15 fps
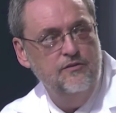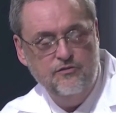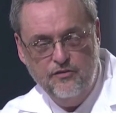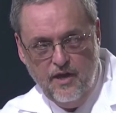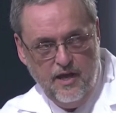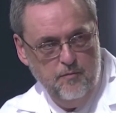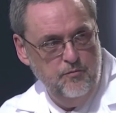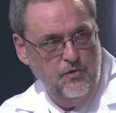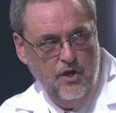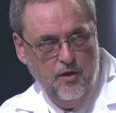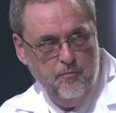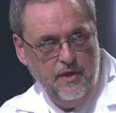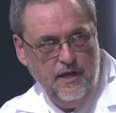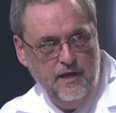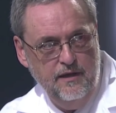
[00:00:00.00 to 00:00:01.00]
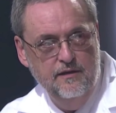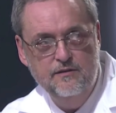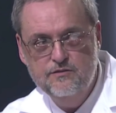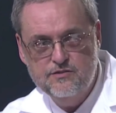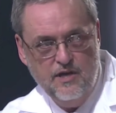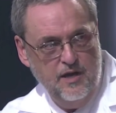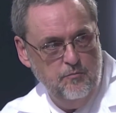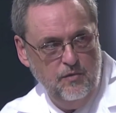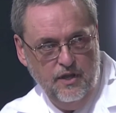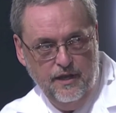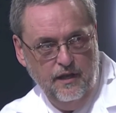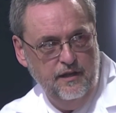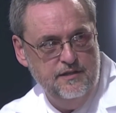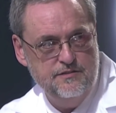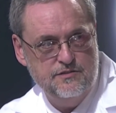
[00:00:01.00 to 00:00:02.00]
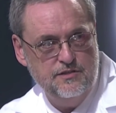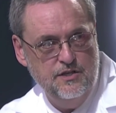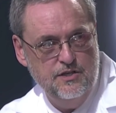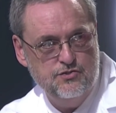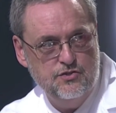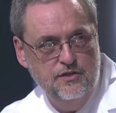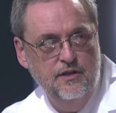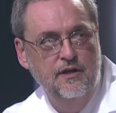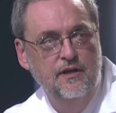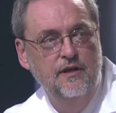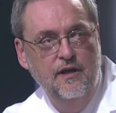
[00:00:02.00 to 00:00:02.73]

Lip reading: Same numbing, same little incision,